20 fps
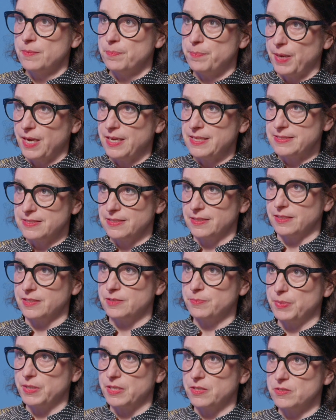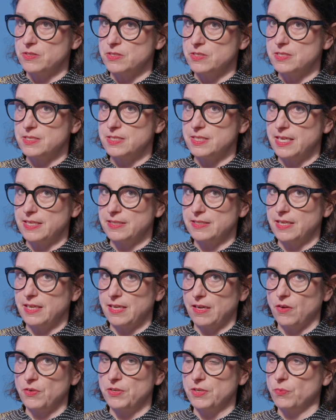puzzled because
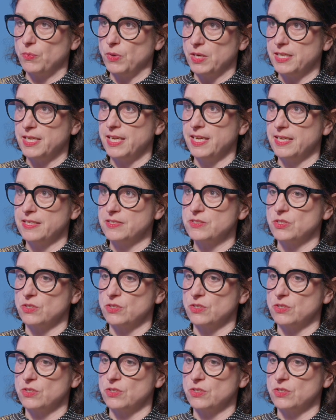on the one hand,